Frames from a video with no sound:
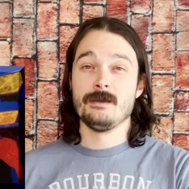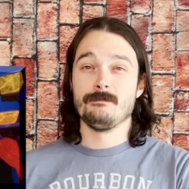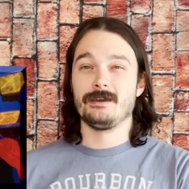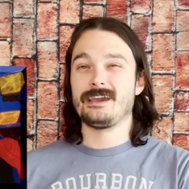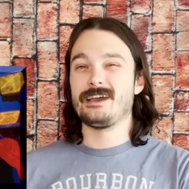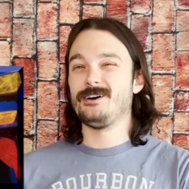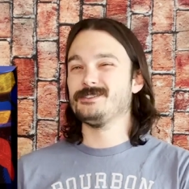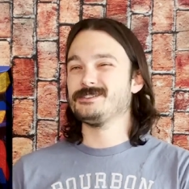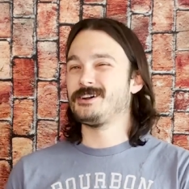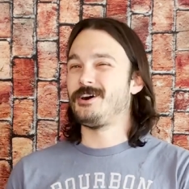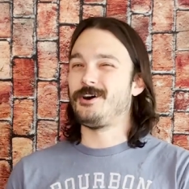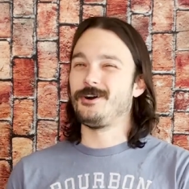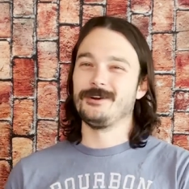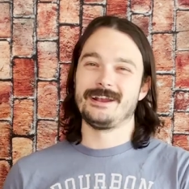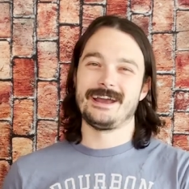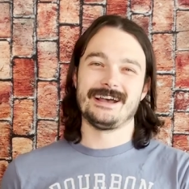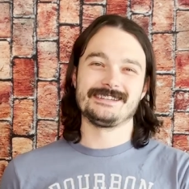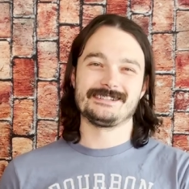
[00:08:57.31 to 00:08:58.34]
Miguel's
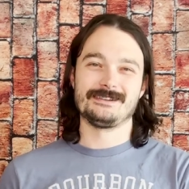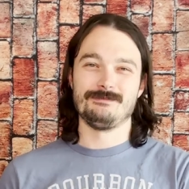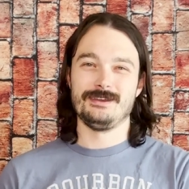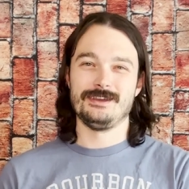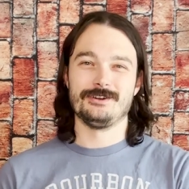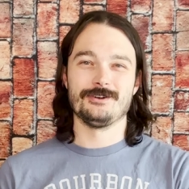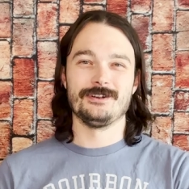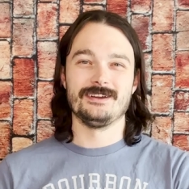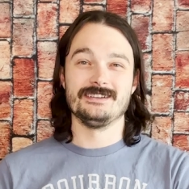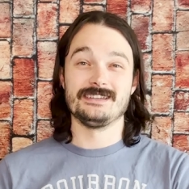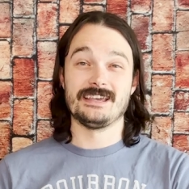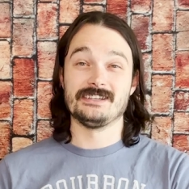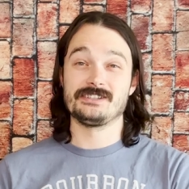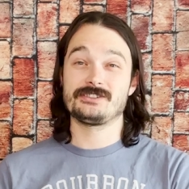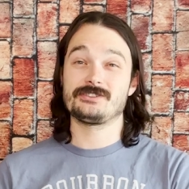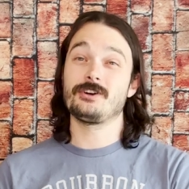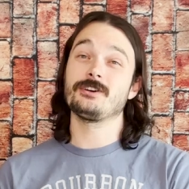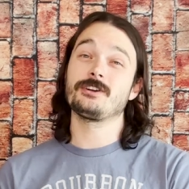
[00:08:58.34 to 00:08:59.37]
hard ass demeanor is a
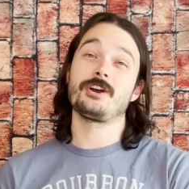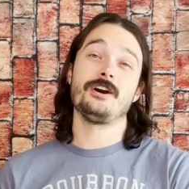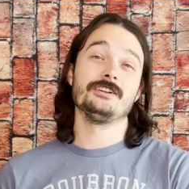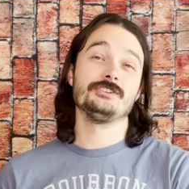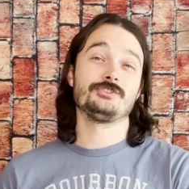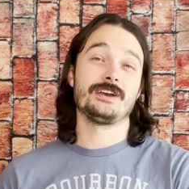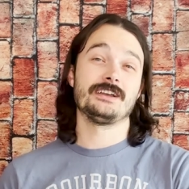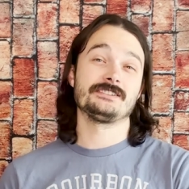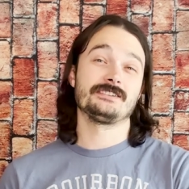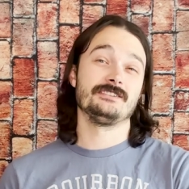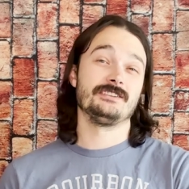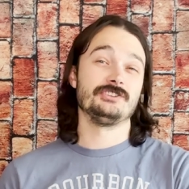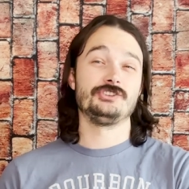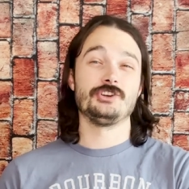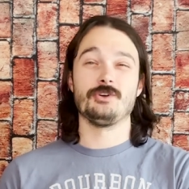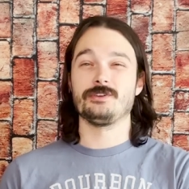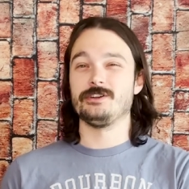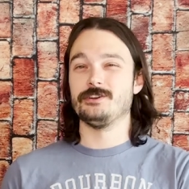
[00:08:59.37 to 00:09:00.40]
stark contrast to the
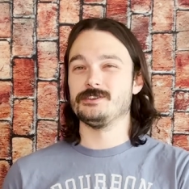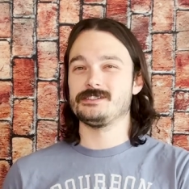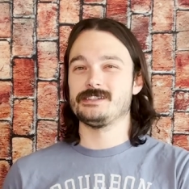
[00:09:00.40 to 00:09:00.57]
jokier